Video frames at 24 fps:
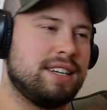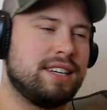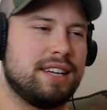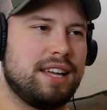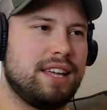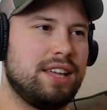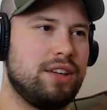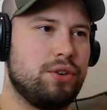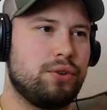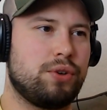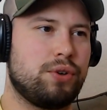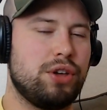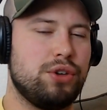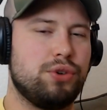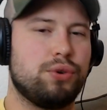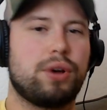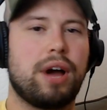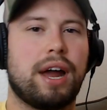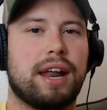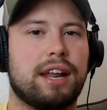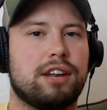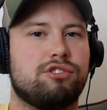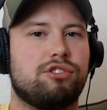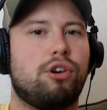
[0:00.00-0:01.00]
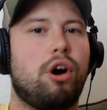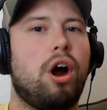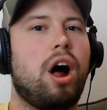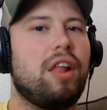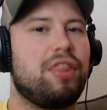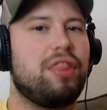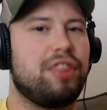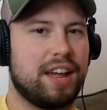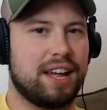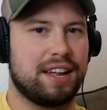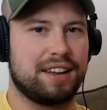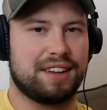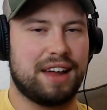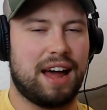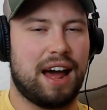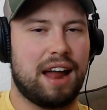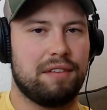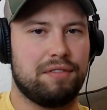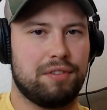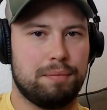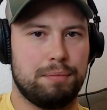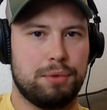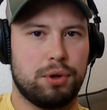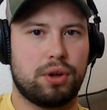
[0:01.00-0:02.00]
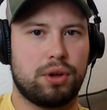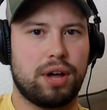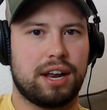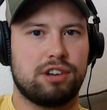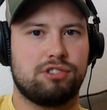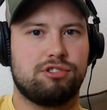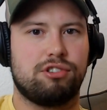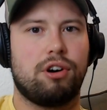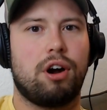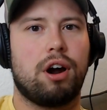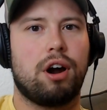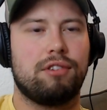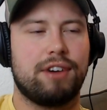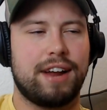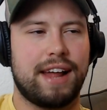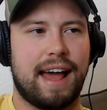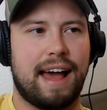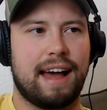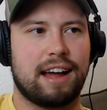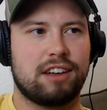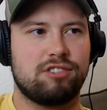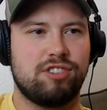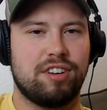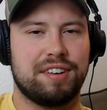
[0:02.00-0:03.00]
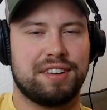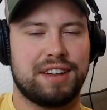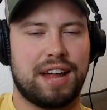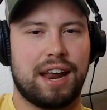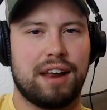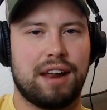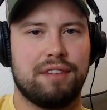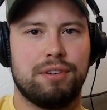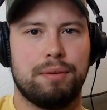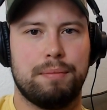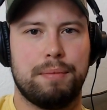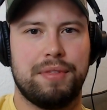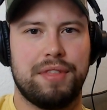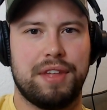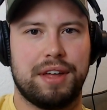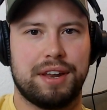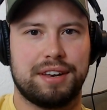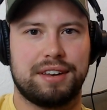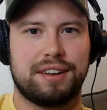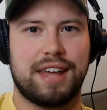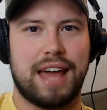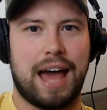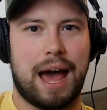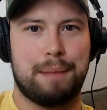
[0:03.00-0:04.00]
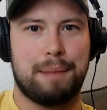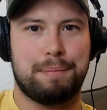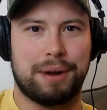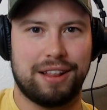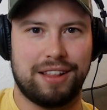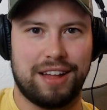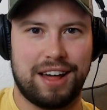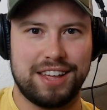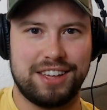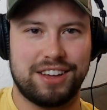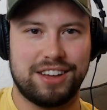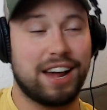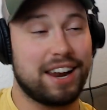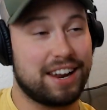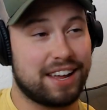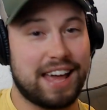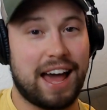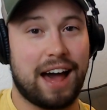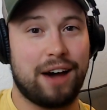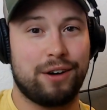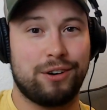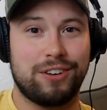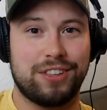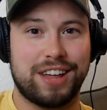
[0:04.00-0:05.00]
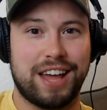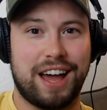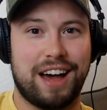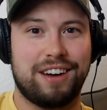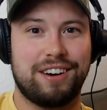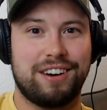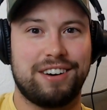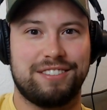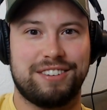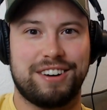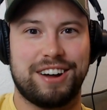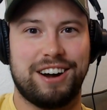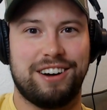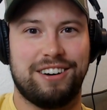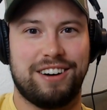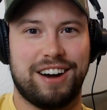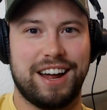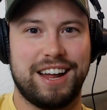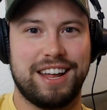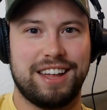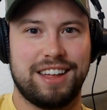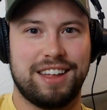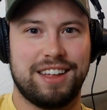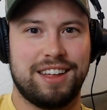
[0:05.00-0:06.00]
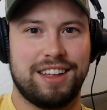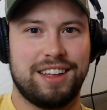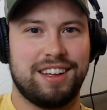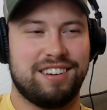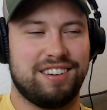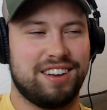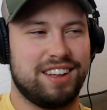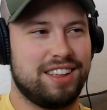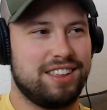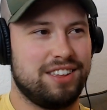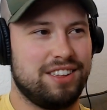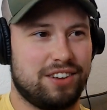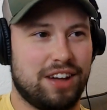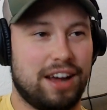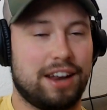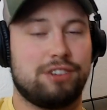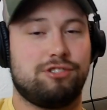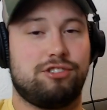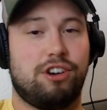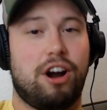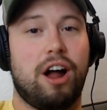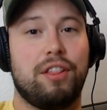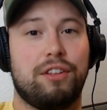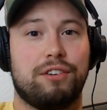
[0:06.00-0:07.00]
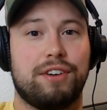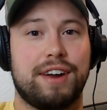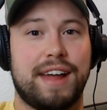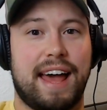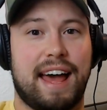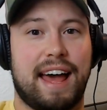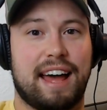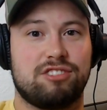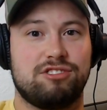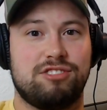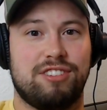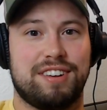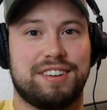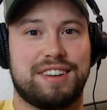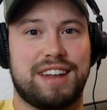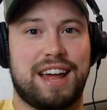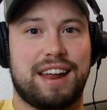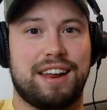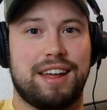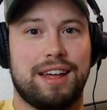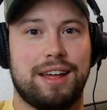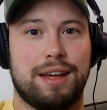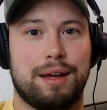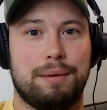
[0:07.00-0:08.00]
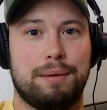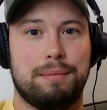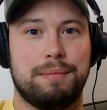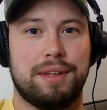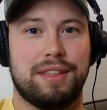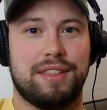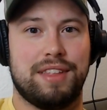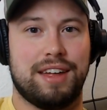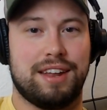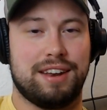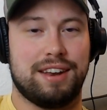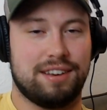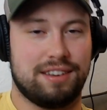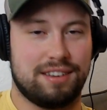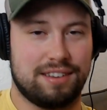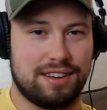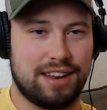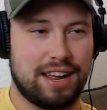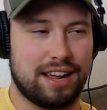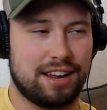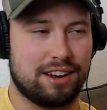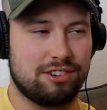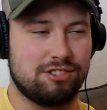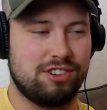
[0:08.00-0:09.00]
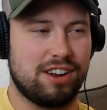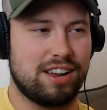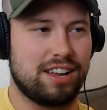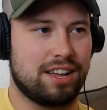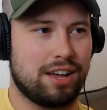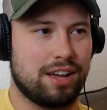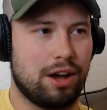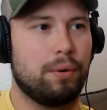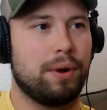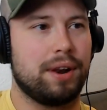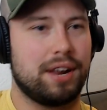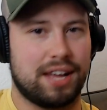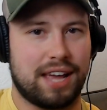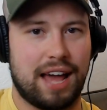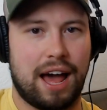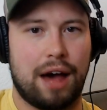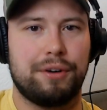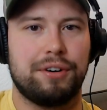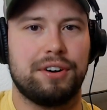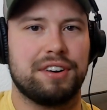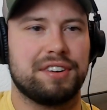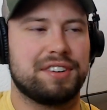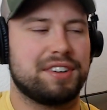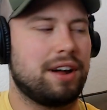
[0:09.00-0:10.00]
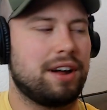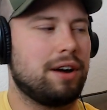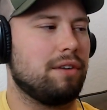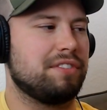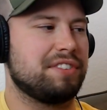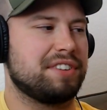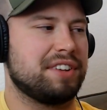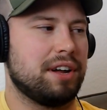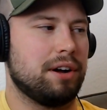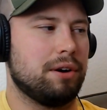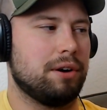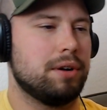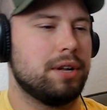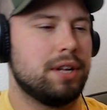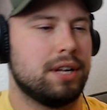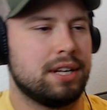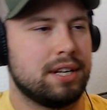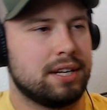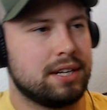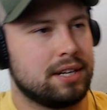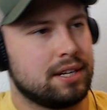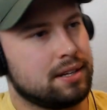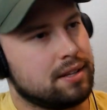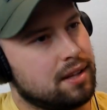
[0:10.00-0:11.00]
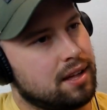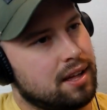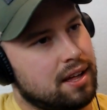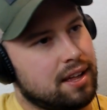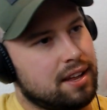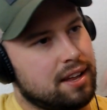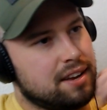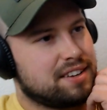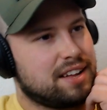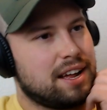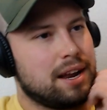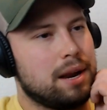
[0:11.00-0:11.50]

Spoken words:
you got to draw things out of him. You got to draw reactions out of him and then capitalize. You got to counter the counter fighter, right? You got to draw the reactions out of him and then go in and counter yourself. So this